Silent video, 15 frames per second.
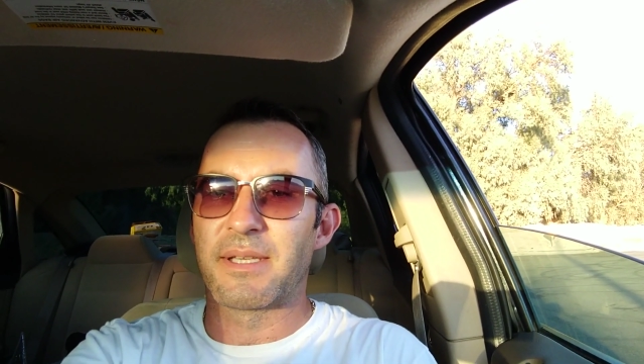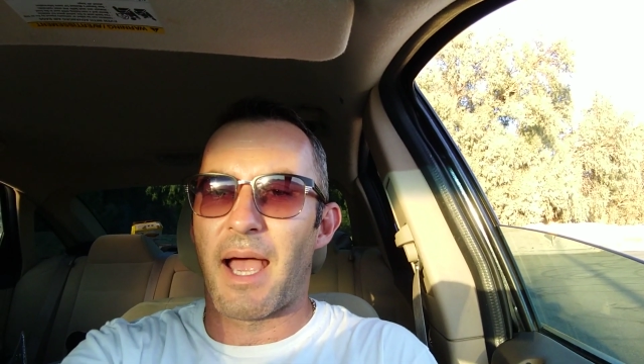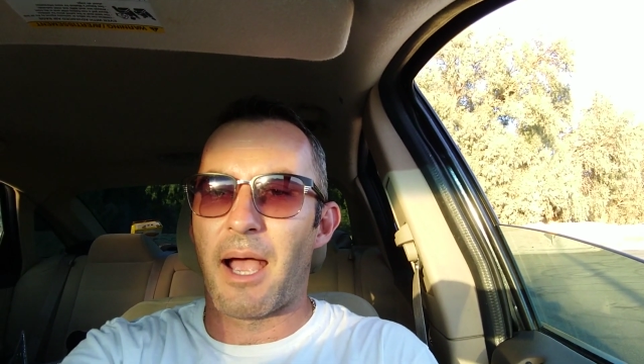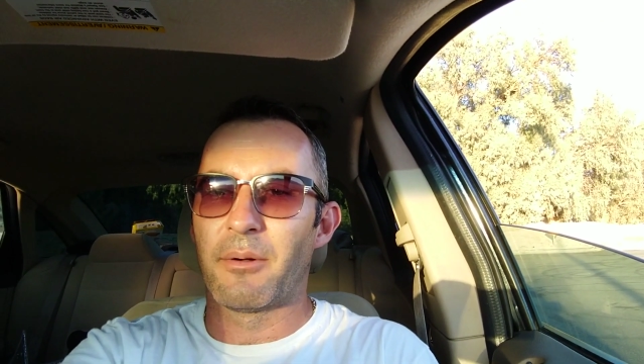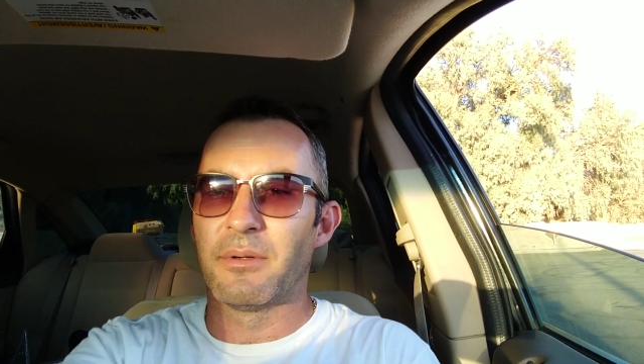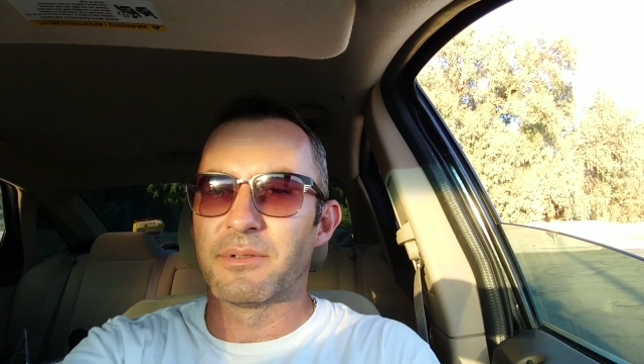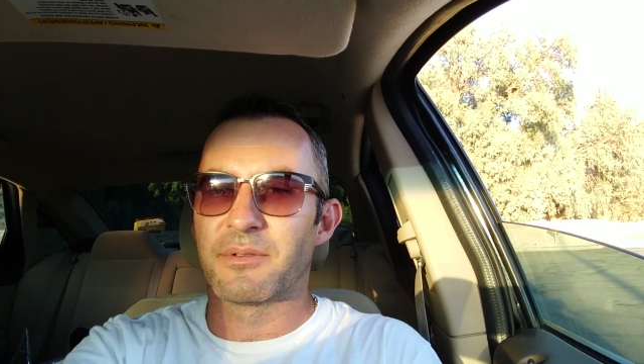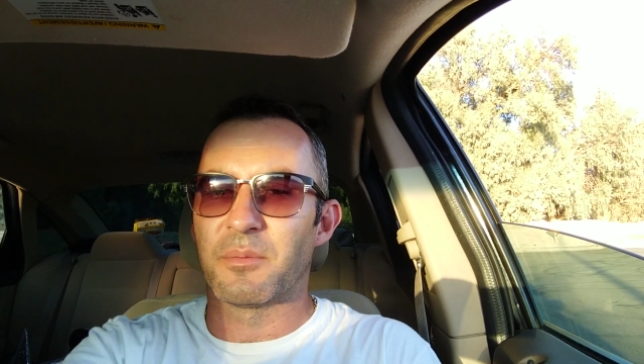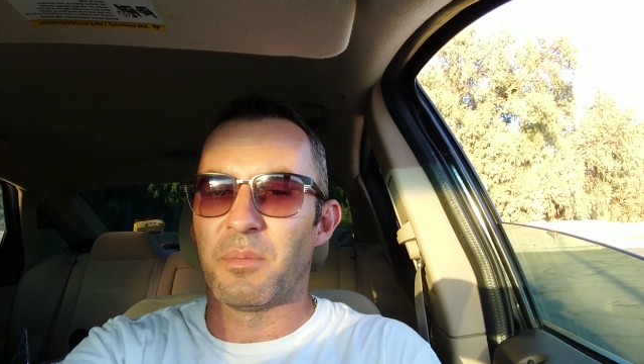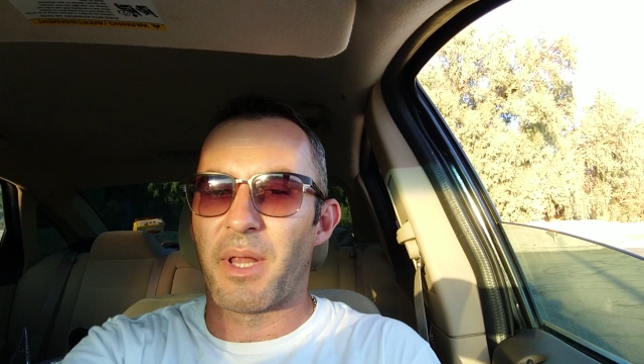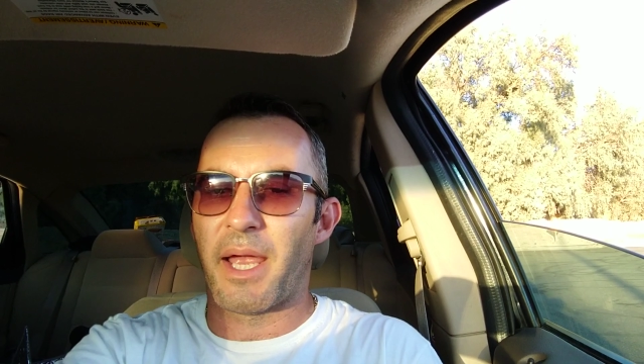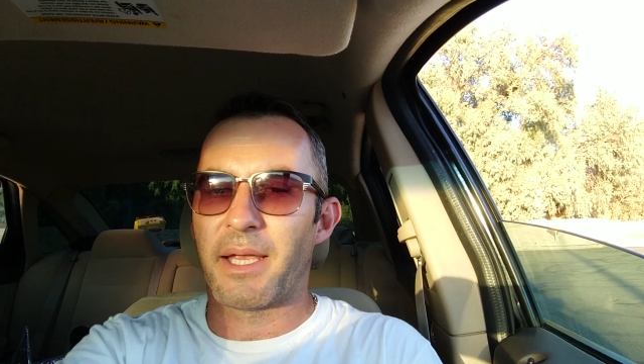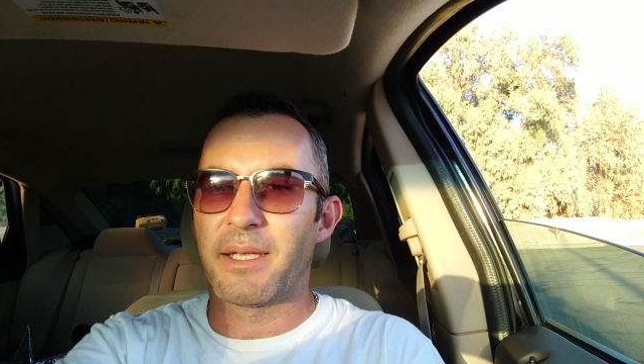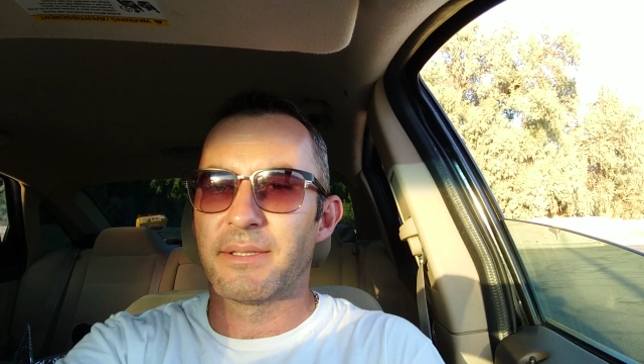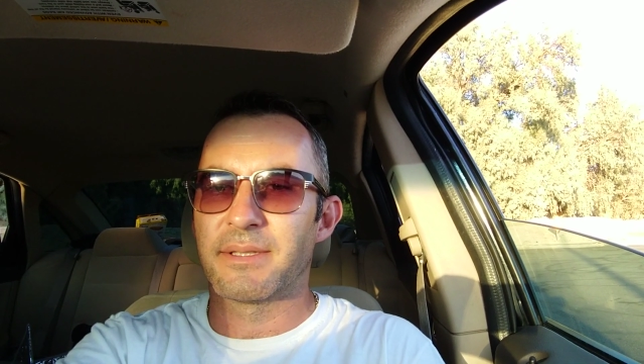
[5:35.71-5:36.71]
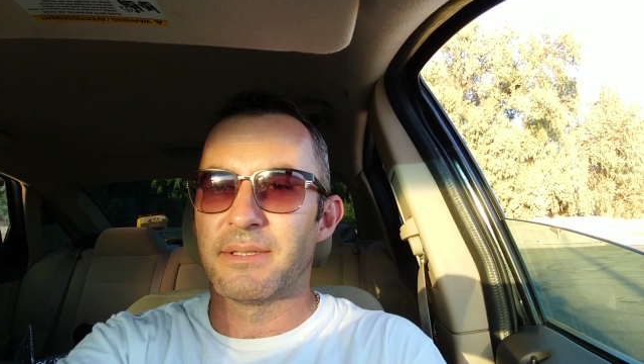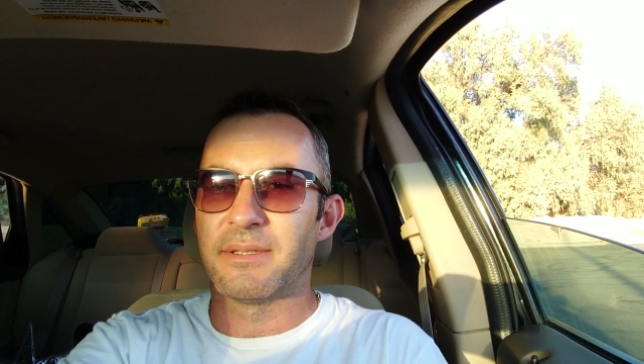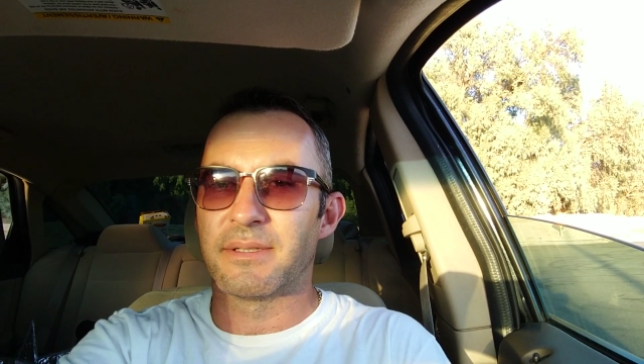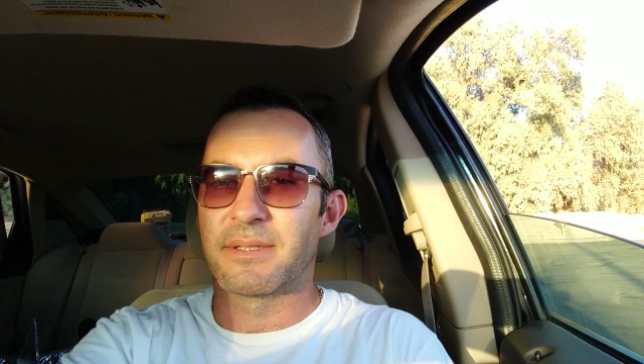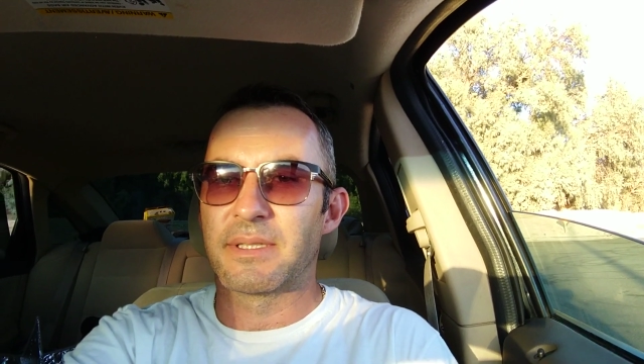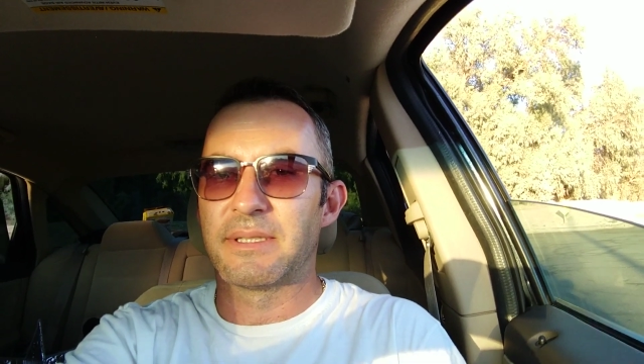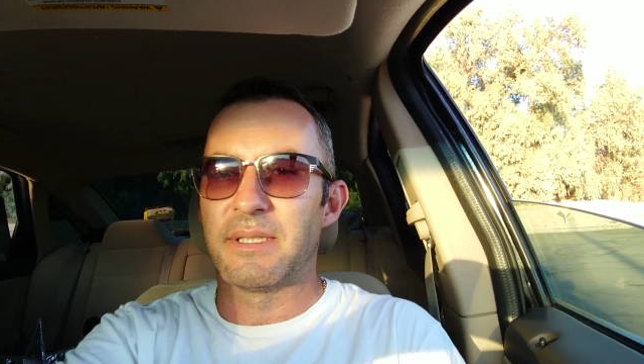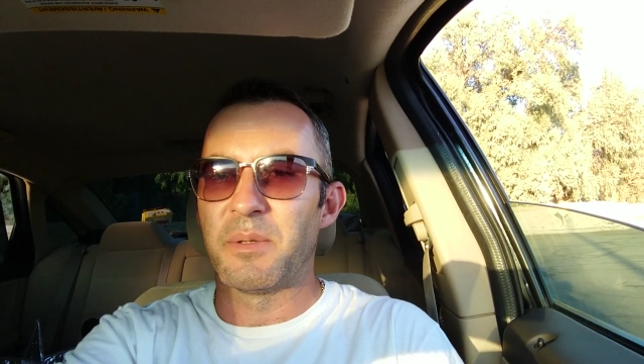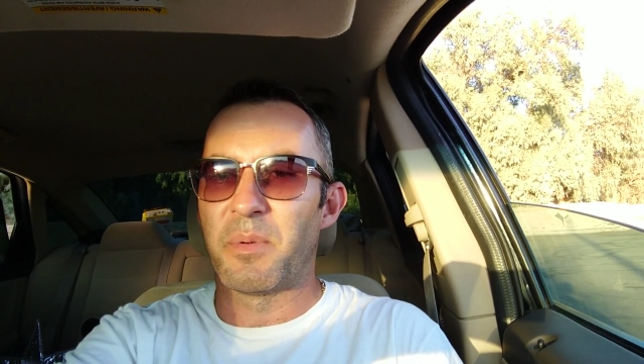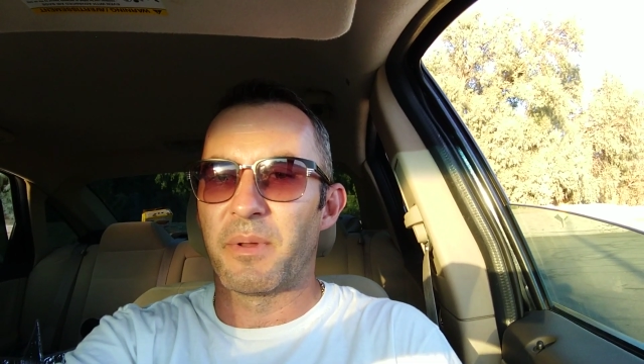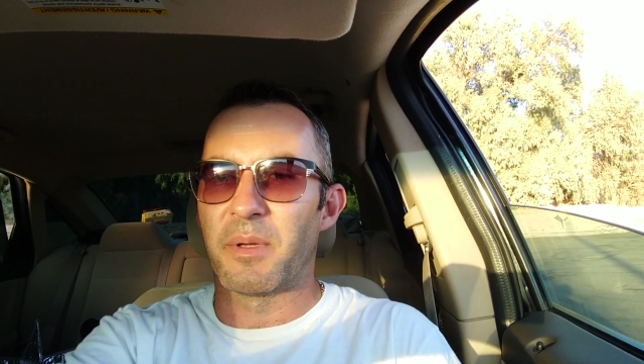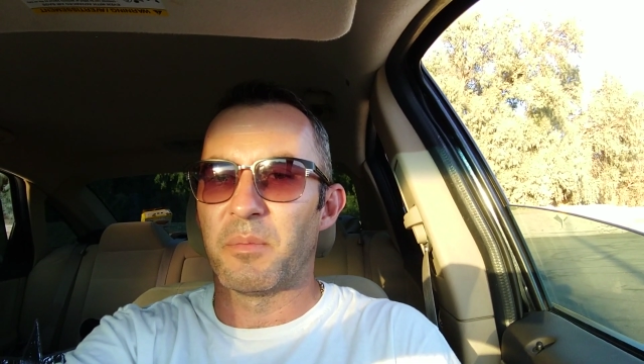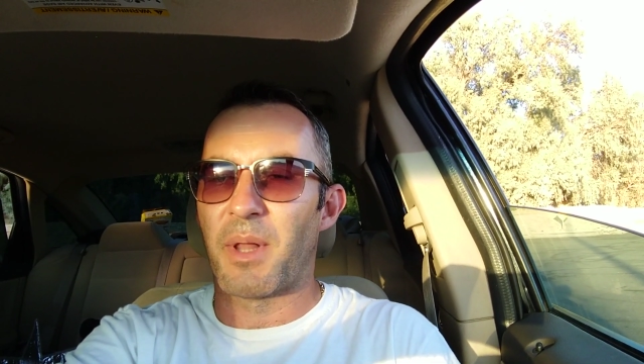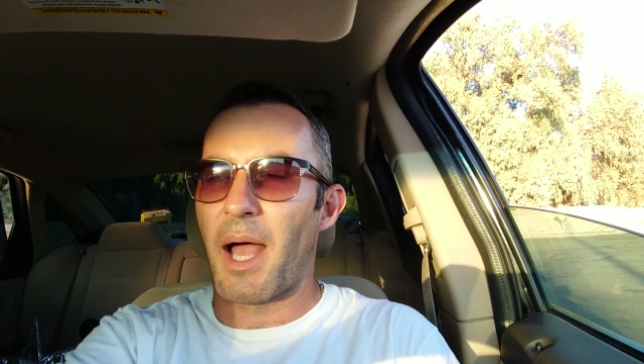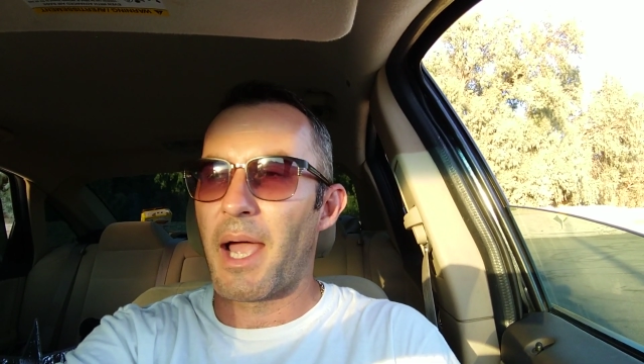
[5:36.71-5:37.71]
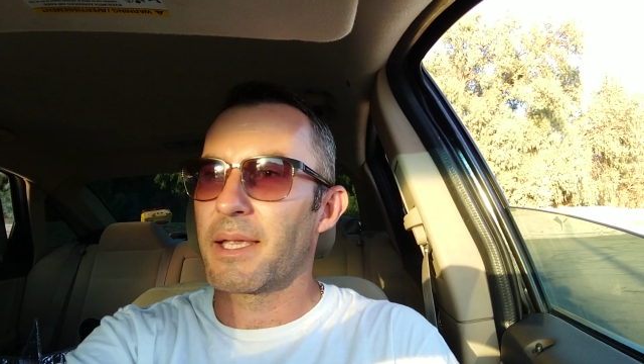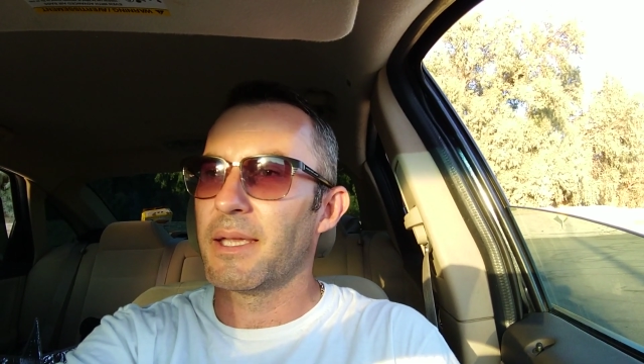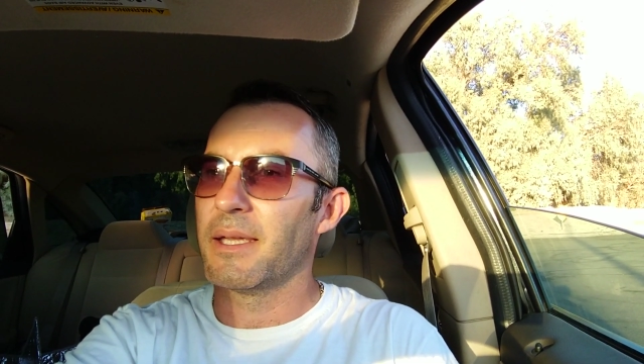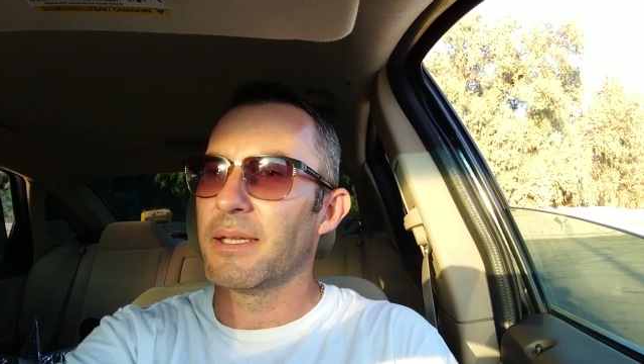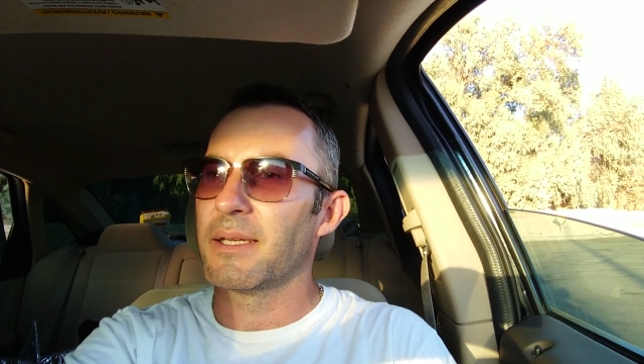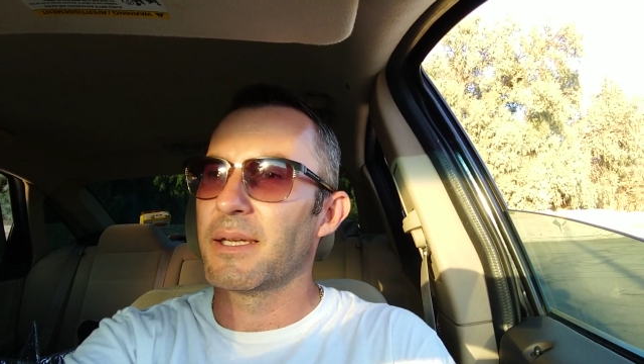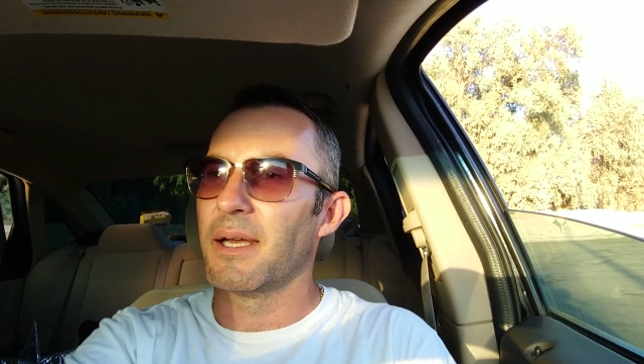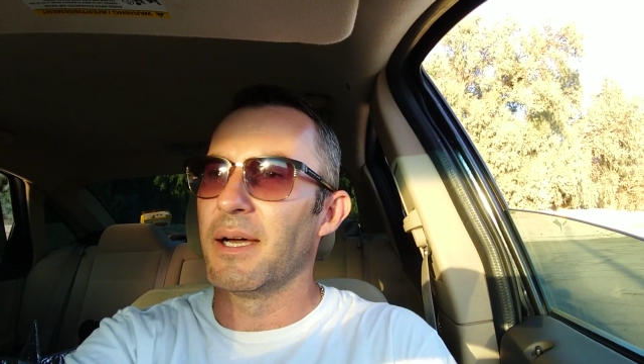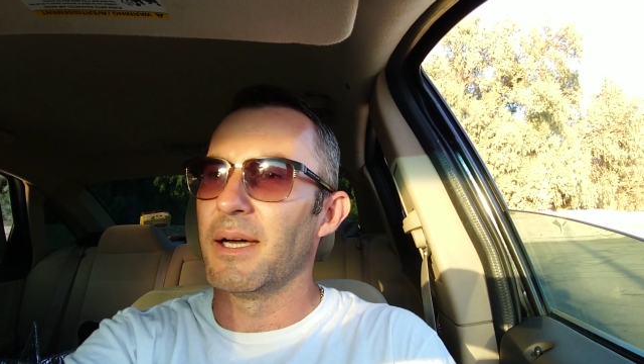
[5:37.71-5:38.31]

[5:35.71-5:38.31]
towels or blankets and just sleep on the blanket.